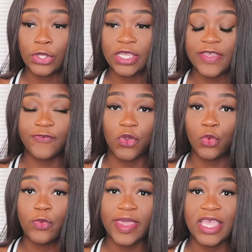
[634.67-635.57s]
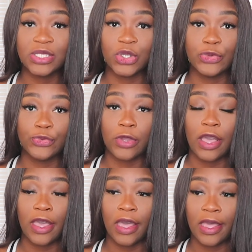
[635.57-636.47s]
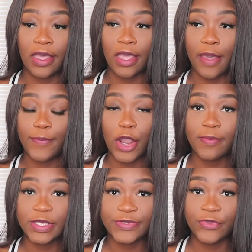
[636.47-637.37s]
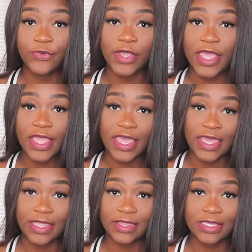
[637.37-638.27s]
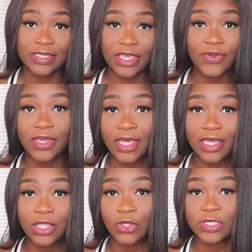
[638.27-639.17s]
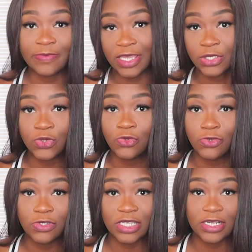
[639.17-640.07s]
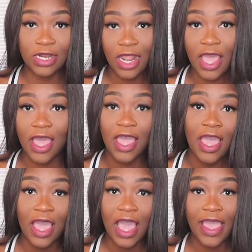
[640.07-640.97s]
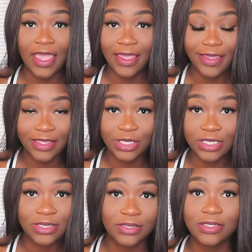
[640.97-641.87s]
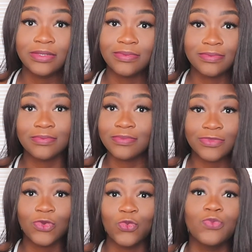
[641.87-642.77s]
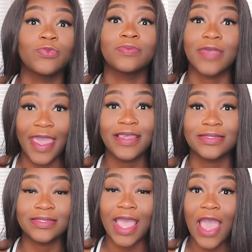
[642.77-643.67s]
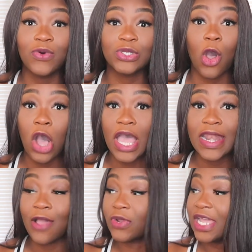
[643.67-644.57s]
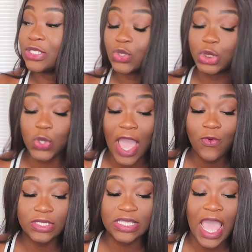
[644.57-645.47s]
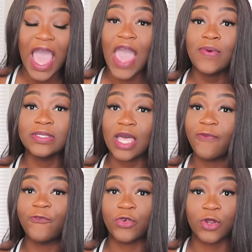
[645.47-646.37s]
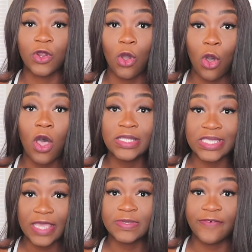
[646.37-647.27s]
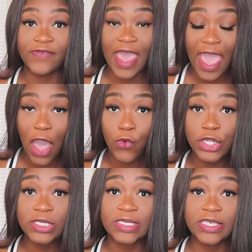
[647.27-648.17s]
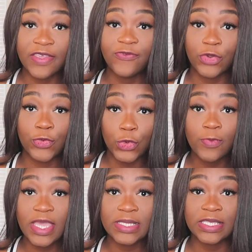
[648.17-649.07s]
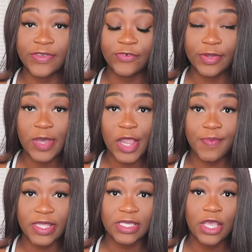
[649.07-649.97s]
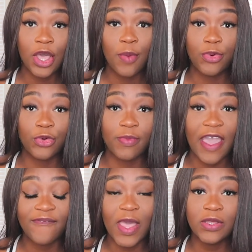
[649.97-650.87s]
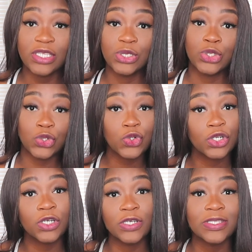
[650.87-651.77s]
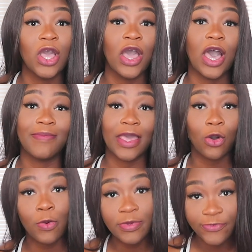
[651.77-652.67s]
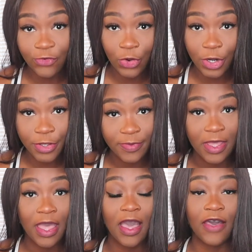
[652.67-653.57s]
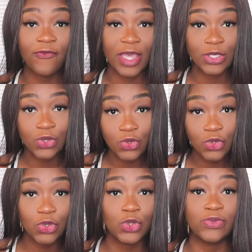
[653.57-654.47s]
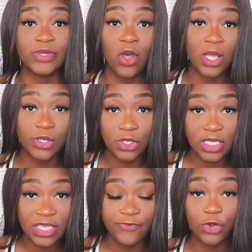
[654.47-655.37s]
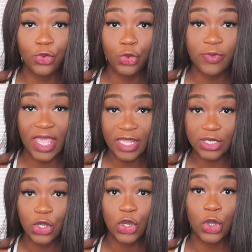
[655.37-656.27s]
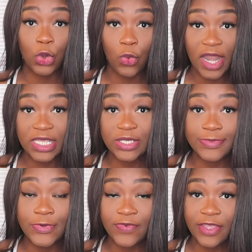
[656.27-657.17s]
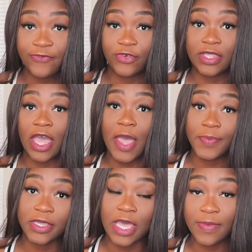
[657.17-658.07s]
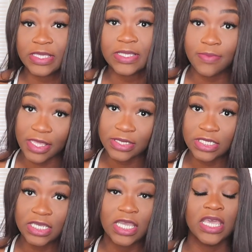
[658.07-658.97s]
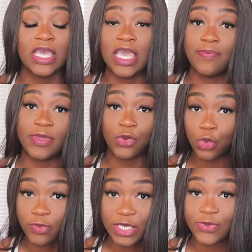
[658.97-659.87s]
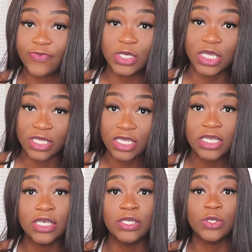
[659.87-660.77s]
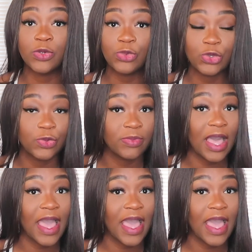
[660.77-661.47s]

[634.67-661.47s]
looking for roommates or apartments for rent in this area close to my school, I just, guys, I was on, when I told you I was up for all types of hours looking for roommates, looking for apartments. Boom, I found these two girls on my open forum of my school who was also looking for roommates, who wanted to move in for the up and coming semester and be roomies with each other. So boom,